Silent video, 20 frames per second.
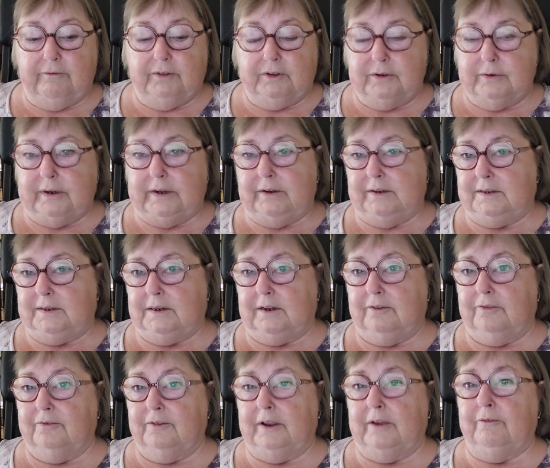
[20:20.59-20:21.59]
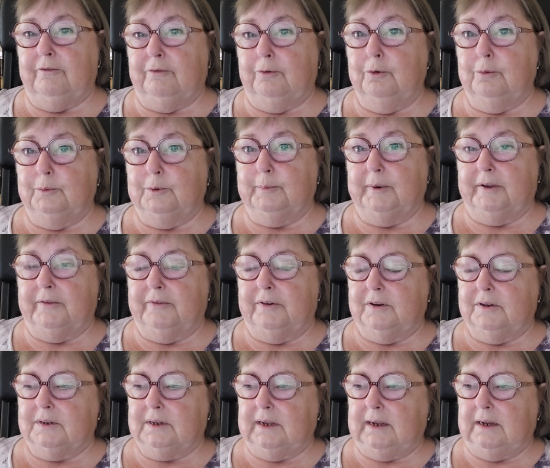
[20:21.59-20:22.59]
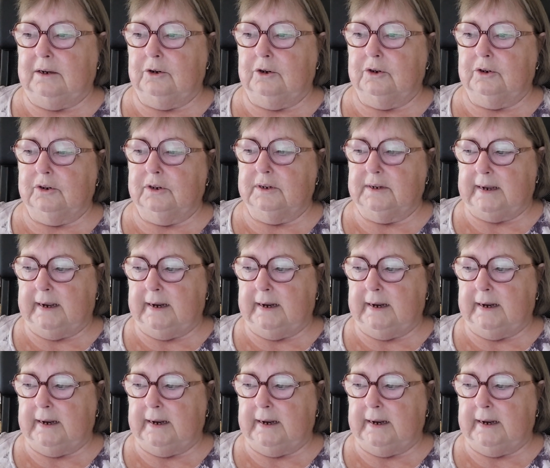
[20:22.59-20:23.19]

doing stuff informed by Fast 800,